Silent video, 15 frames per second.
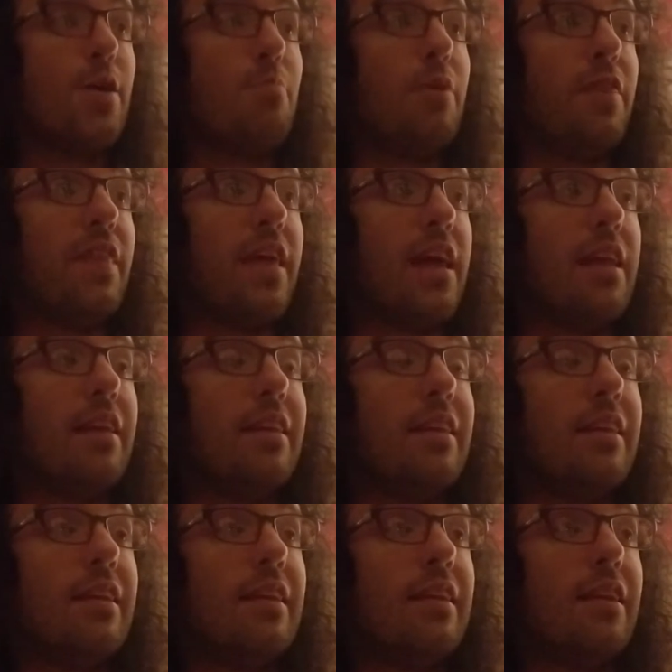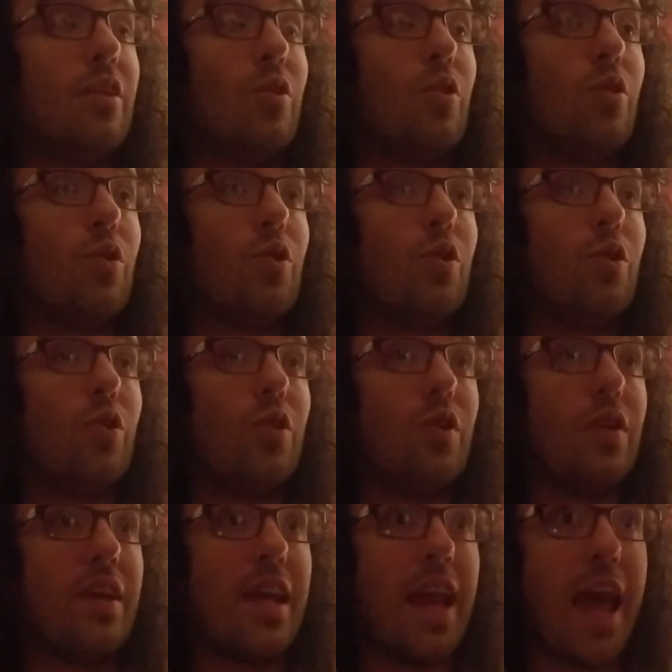But then
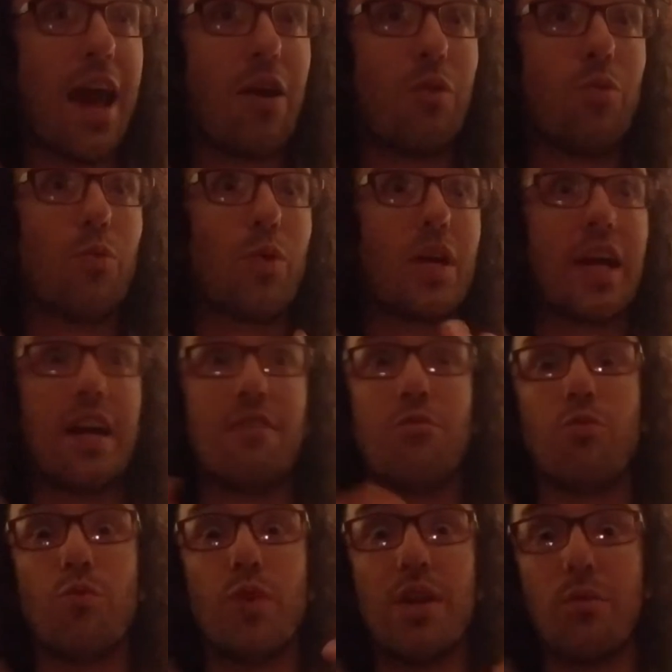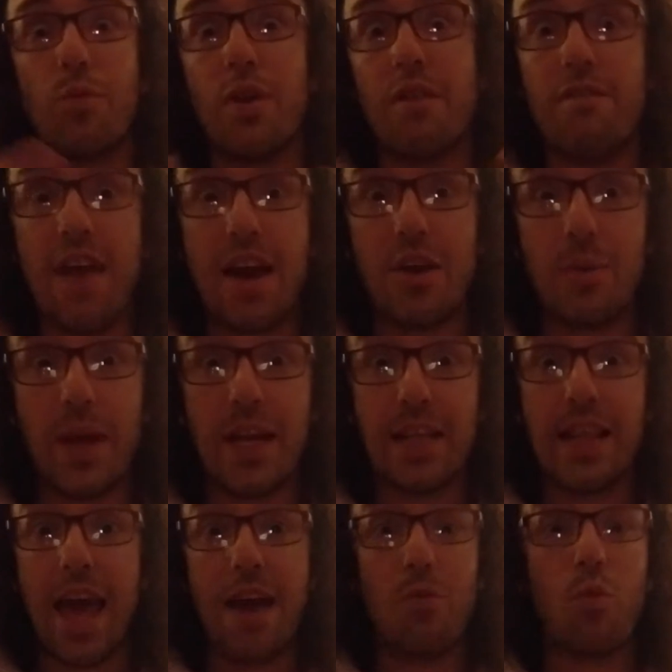now we're kind of we're evaluating
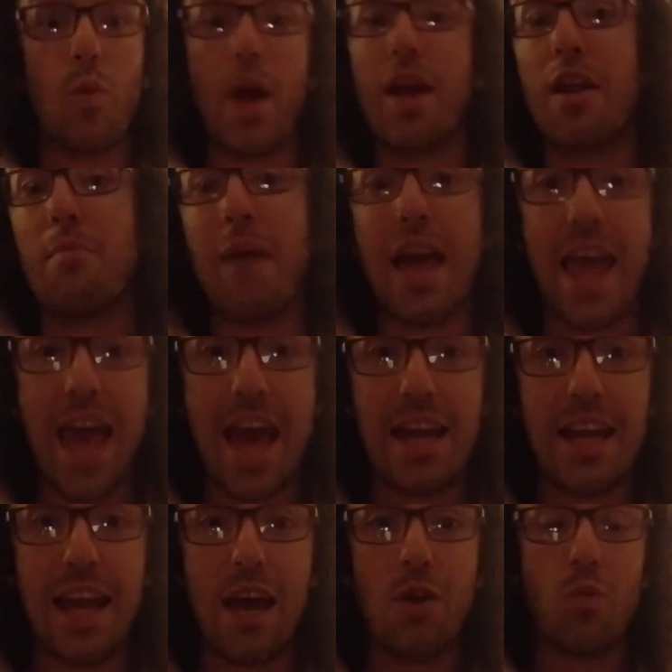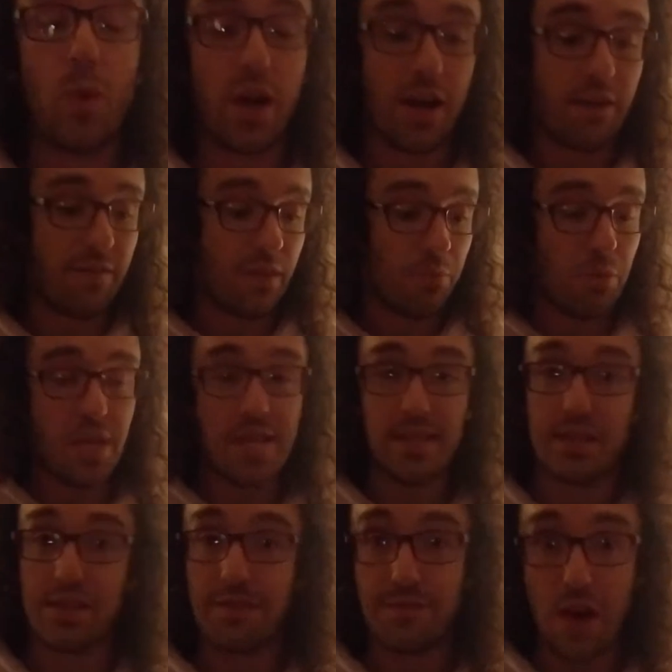that. Where am I at now? Where have the
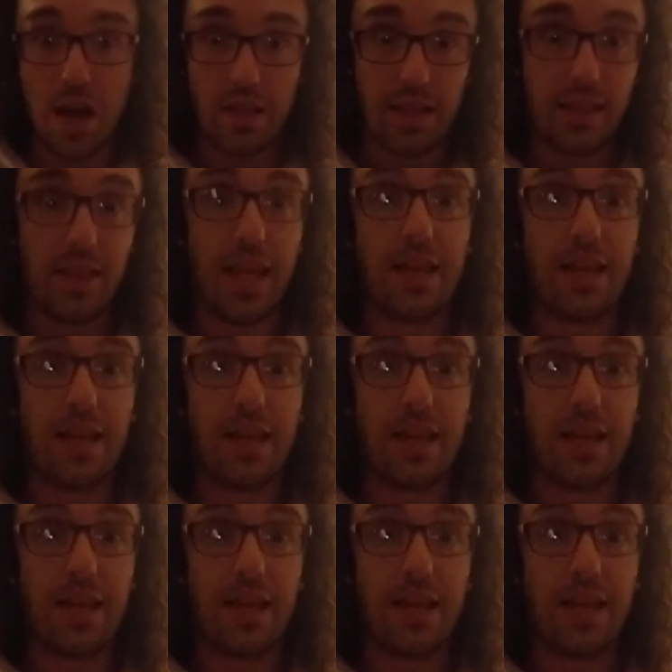pieces fallen?